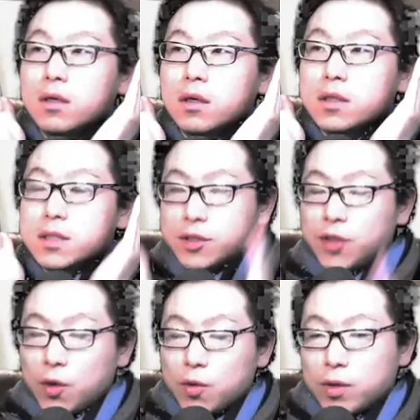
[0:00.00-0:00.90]

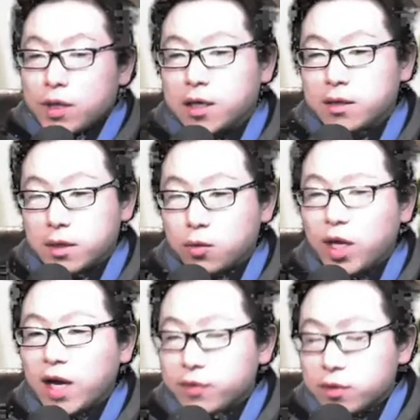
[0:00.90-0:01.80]
Sashiko, we
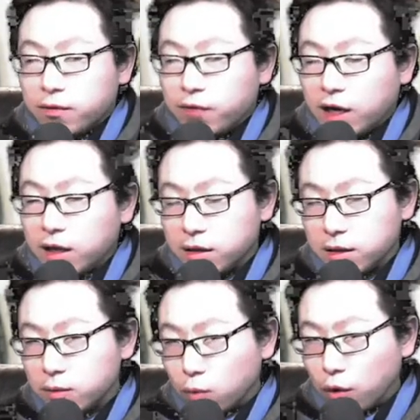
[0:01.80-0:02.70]
have to define
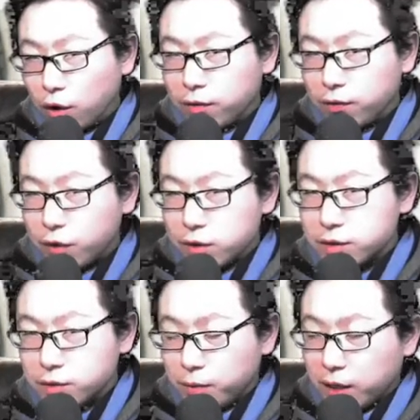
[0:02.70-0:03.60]
word first
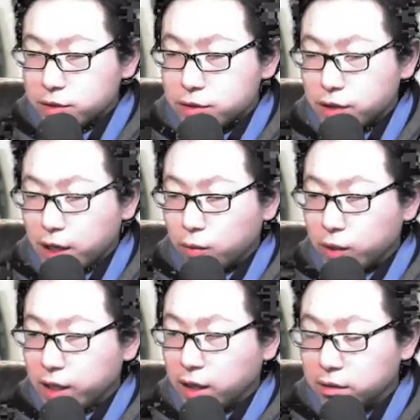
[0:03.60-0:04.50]
to make sure that we
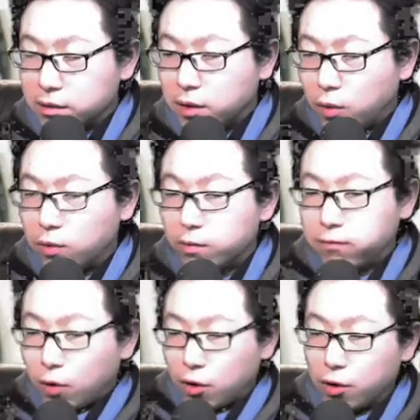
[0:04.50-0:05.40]
can go
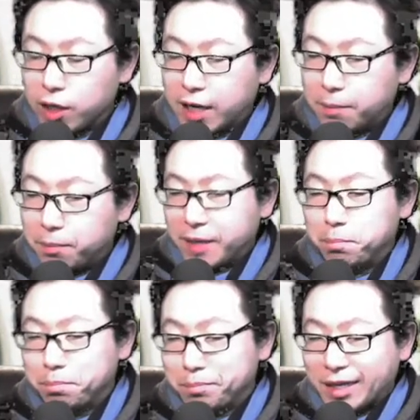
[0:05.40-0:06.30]
forward, but
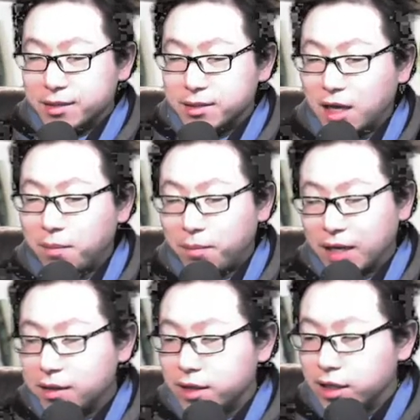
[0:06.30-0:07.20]
it is not my
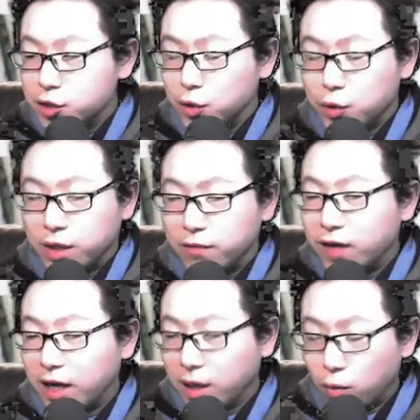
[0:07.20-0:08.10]
intention to
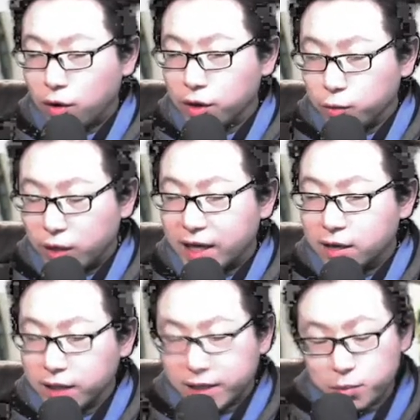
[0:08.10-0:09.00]
define word
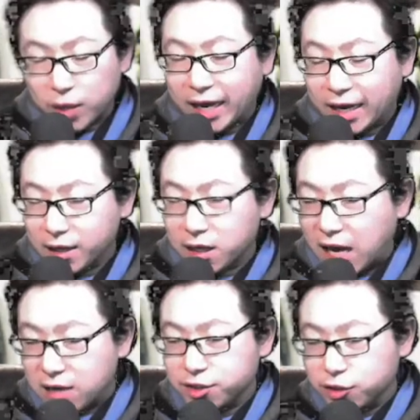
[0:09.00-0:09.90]
without explaining the
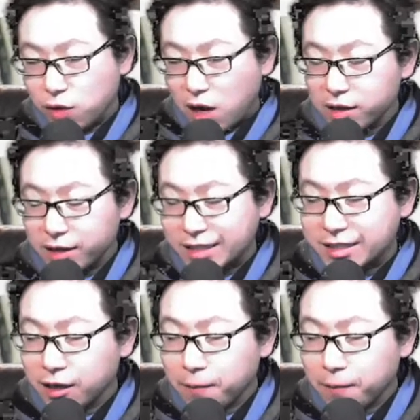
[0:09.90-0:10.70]
cultural context.